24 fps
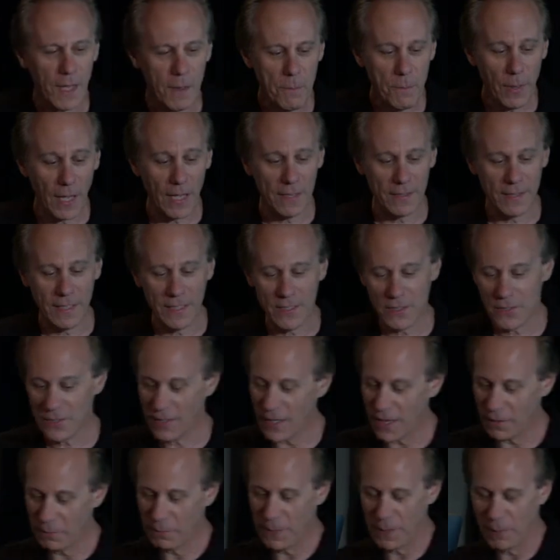And there's a
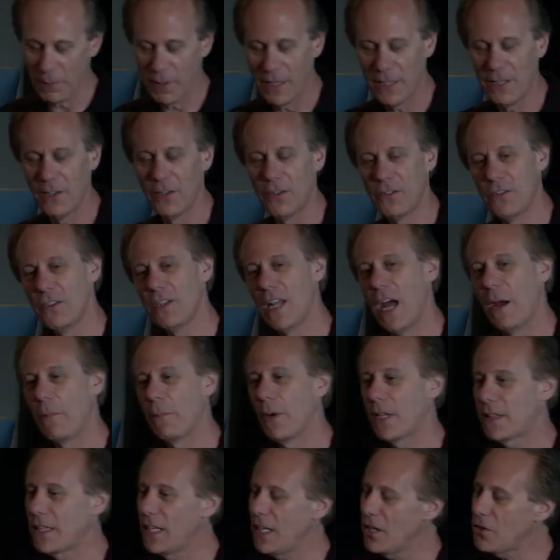lot of people I know who do that.
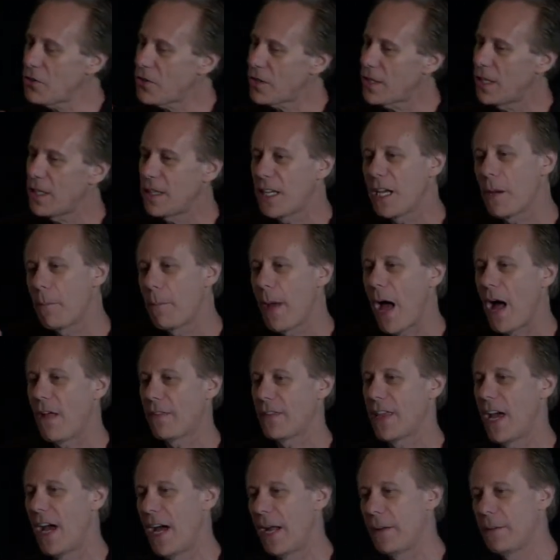But the interesting thing about
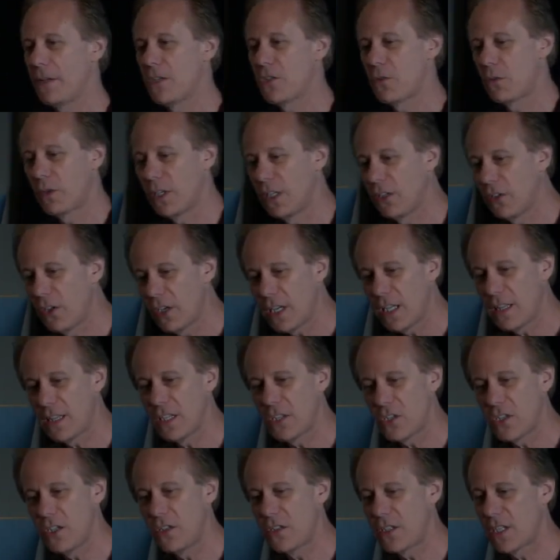that is you really look at
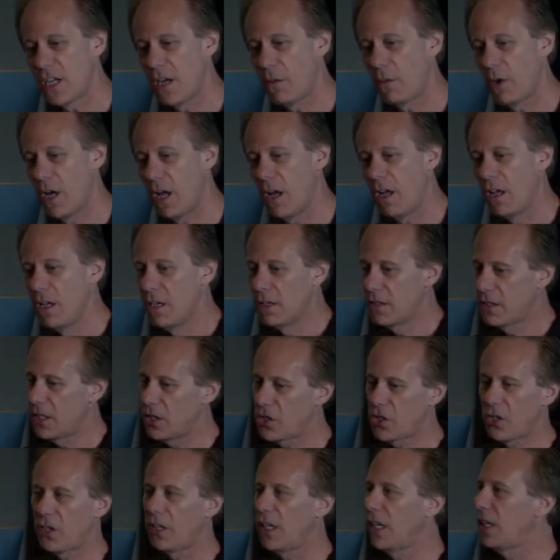this and you say, well,
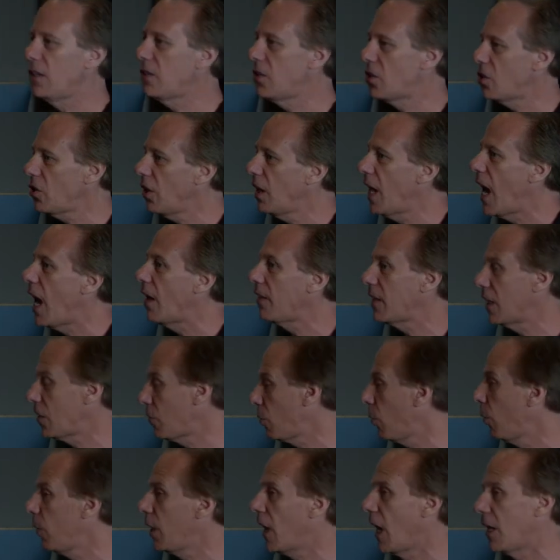digital in, digital out, that's
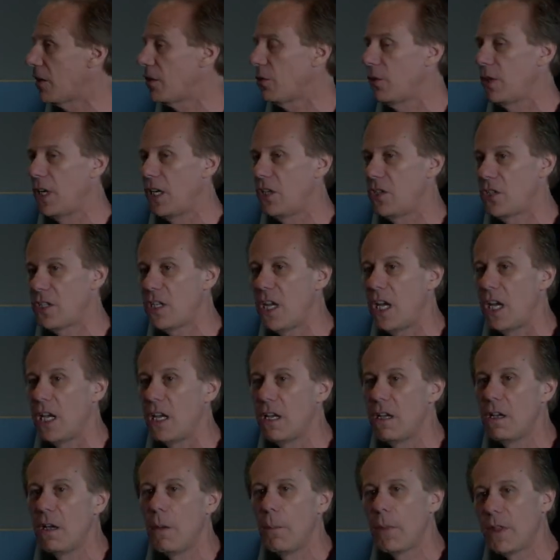where we got to in HD.
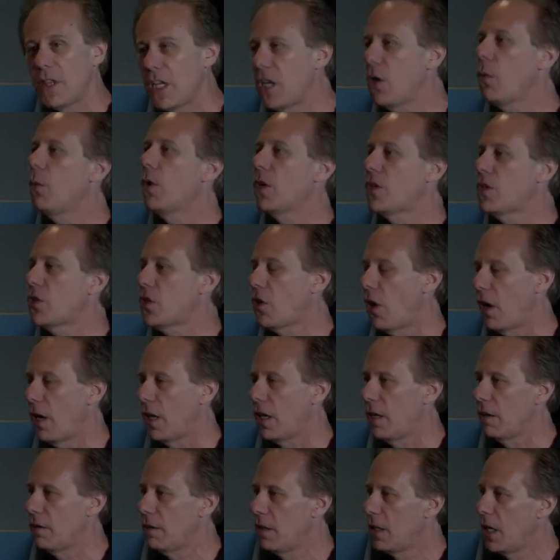But think of where it started.
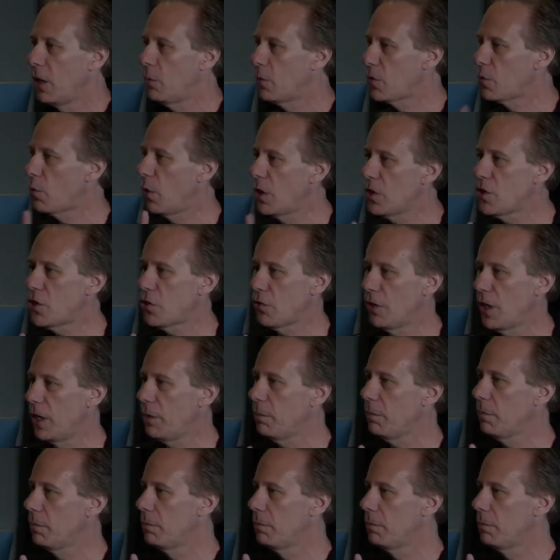It was one stream.